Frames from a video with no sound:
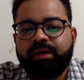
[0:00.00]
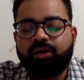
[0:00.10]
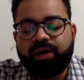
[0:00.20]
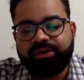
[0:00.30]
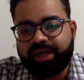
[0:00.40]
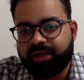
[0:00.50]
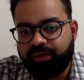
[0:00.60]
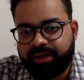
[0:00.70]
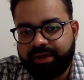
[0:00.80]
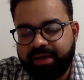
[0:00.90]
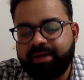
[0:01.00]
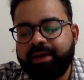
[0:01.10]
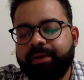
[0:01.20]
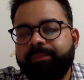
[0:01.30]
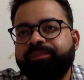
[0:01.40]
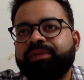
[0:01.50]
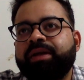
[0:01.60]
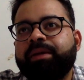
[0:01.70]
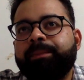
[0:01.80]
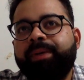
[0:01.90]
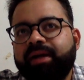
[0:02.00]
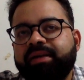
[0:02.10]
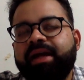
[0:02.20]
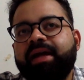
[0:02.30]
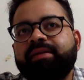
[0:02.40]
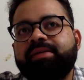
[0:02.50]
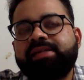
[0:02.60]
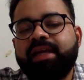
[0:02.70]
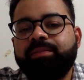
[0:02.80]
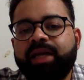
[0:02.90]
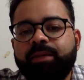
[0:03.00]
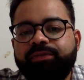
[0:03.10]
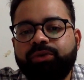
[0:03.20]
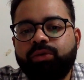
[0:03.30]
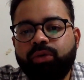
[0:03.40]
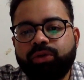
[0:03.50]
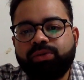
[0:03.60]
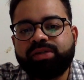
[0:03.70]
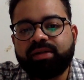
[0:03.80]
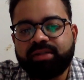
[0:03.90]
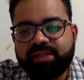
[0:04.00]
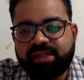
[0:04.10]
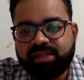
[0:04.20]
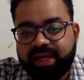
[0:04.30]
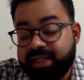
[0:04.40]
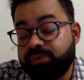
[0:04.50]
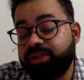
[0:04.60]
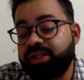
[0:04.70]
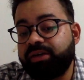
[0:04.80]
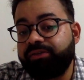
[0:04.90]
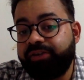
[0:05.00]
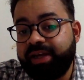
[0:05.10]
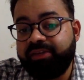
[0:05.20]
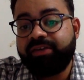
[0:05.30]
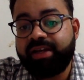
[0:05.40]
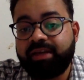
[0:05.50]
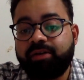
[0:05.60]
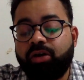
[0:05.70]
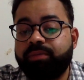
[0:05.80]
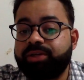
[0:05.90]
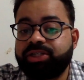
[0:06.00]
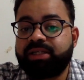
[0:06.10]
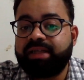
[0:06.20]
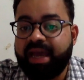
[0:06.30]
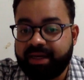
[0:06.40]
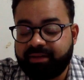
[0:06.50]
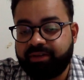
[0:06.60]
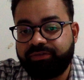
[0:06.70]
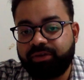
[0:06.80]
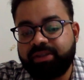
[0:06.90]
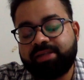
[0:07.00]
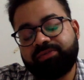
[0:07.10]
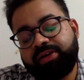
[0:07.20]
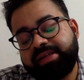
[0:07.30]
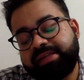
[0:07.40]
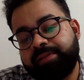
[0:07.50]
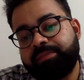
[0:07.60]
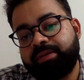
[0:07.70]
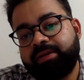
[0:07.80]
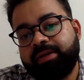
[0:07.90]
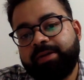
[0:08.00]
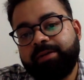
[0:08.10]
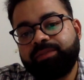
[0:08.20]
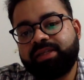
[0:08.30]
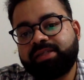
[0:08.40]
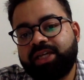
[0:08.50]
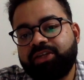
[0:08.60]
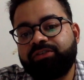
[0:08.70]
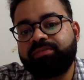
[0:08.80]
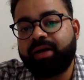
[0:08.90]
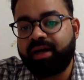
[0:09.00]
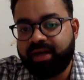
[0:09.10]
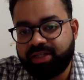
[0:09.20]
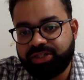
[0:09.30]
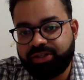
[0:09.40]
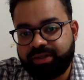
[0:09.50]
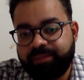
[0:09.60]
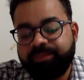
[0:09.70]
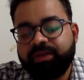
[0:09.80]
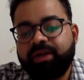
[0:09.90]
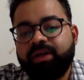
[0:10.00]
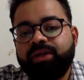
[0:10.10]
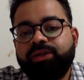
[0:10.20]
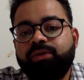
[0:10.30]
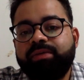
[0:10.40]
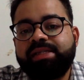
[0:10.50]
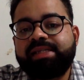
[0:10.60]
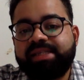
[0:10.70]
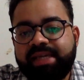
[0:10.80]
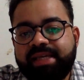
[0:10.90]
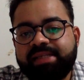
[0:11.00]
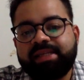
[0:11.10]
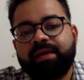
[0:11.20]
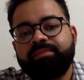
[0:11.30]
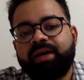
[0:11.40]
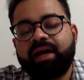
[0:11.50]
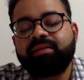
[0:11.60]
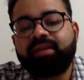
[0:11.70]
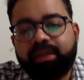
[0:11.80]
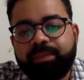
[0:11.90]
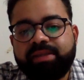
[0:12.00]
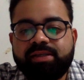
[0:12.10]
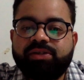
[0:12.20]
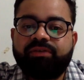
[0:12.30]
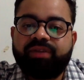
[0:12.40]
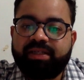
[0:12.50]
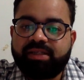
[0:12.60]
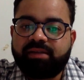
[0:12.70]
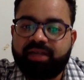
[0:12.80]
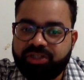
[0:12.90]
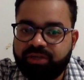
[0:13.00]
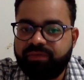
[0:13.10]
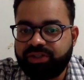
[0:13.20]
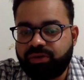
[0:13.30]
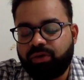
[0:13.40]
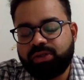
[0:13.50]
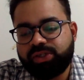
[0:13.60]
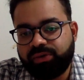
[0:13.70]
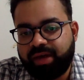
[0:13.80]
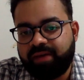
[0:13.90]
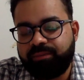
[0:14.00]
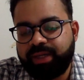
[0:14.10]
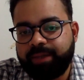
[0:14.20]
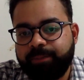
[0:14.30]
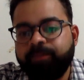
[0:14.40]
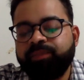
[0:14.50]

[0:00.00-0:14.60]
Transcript: contract law in India, but at the same time, if you go to certain states which are very, very commercially active, for example, the state of Maharashtra, you will see some other pieces of legislation which also have been,